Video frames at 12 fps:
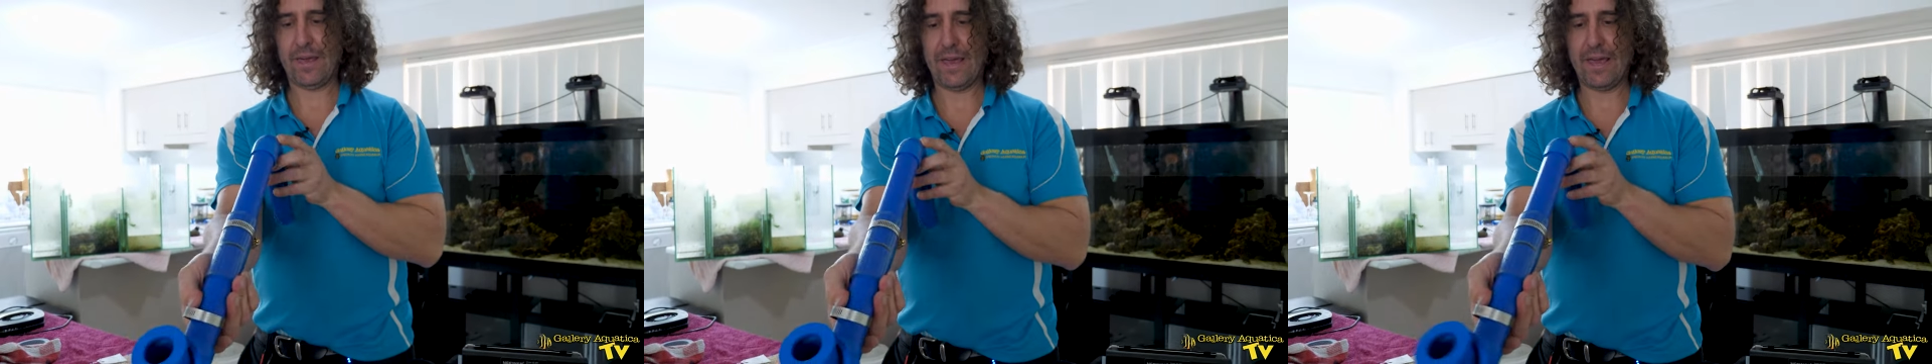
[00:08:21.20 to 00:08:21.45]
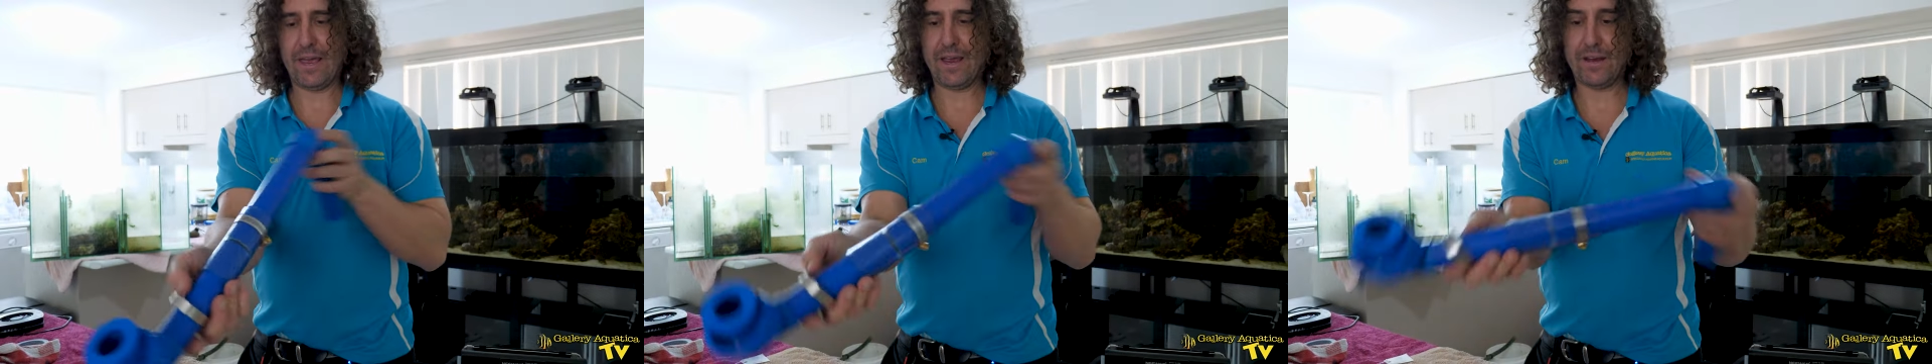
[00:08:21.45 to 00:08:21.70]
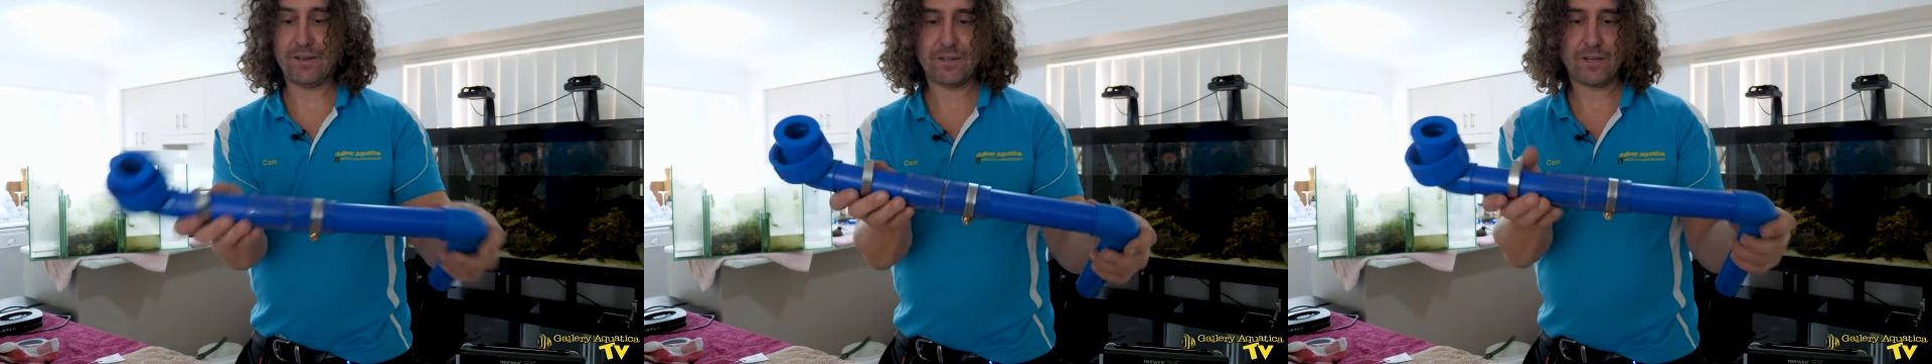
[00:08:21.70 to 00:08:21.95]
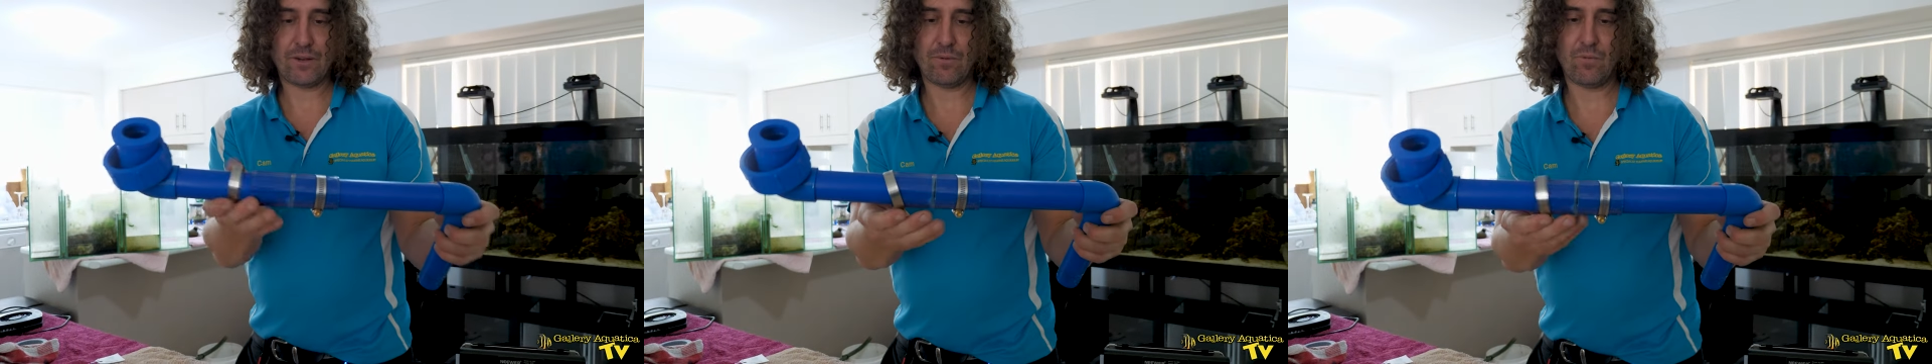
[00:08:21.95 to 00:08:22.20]
and
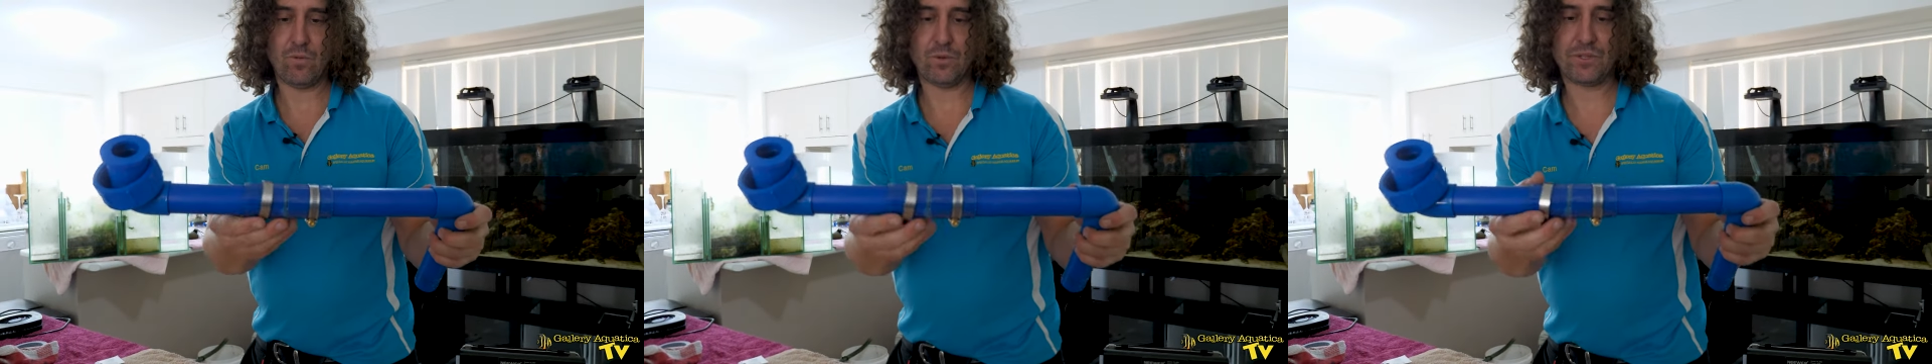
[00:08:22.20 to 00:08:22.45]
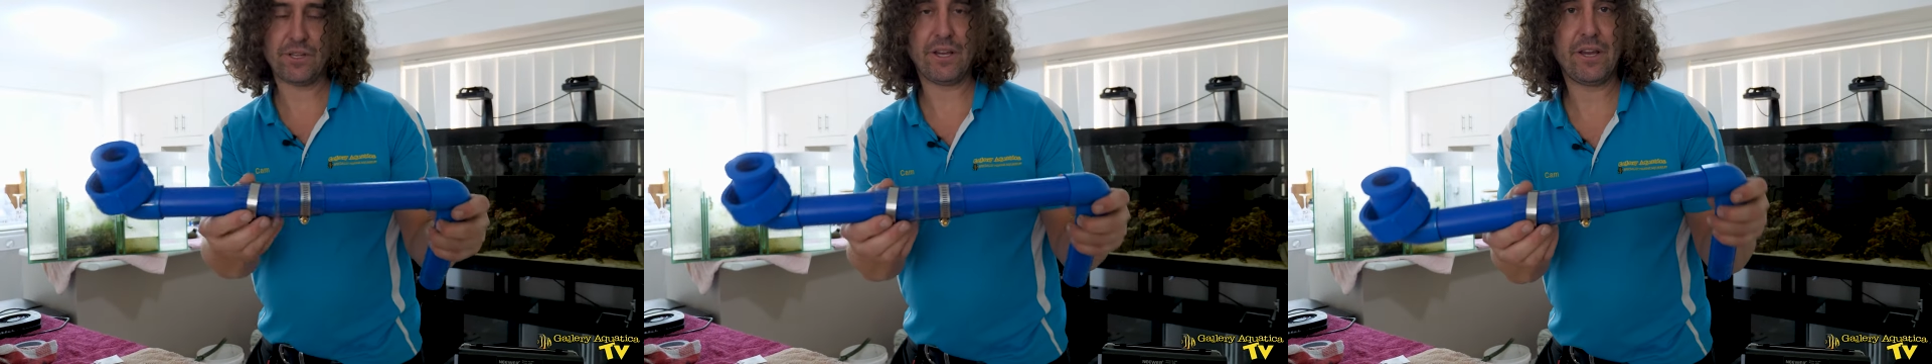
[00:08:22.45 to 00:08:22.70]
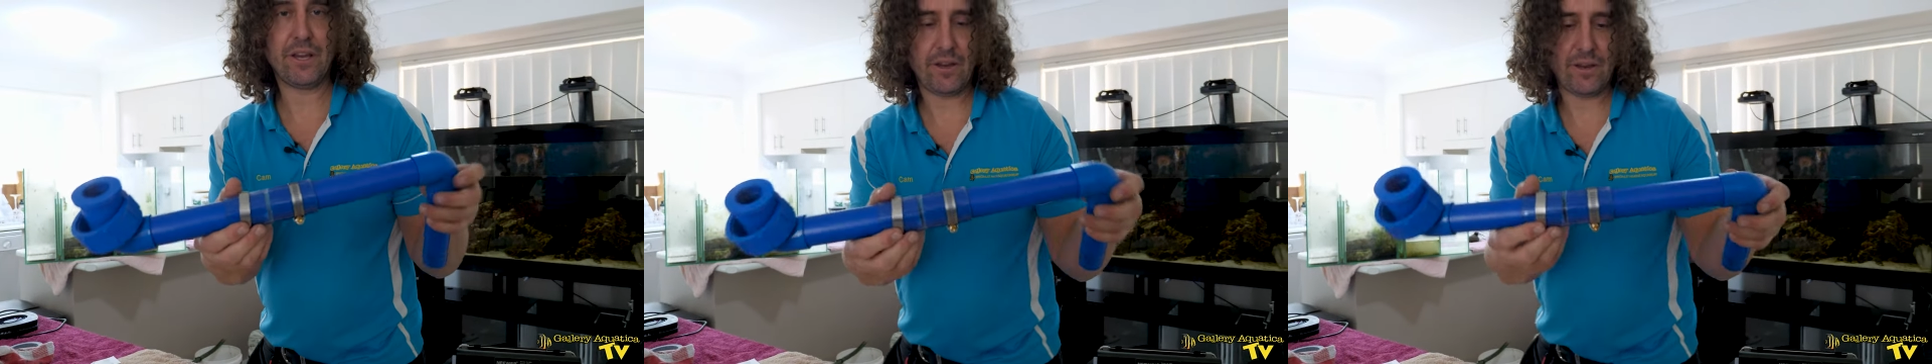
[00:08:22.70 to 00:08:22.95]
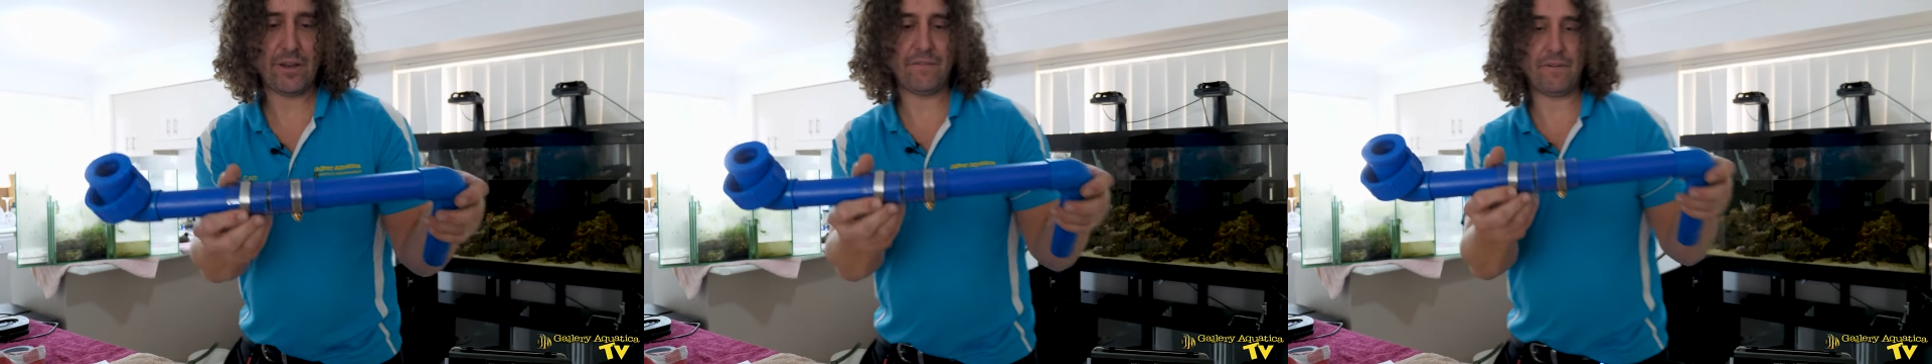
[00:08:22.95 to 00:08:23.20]
we'll
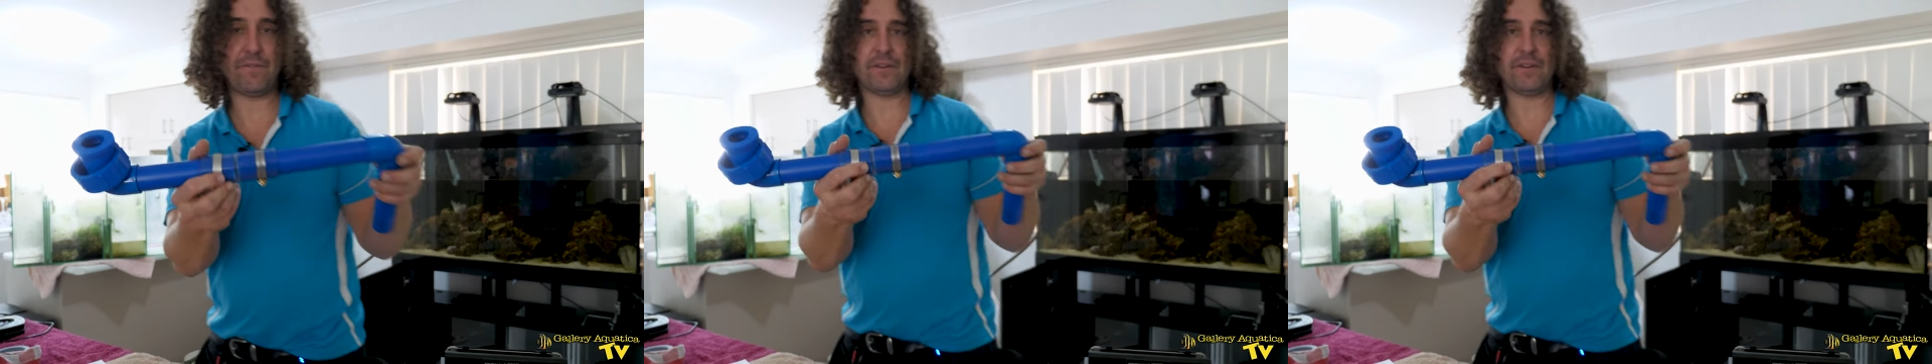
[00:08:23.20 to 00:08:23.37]
see if it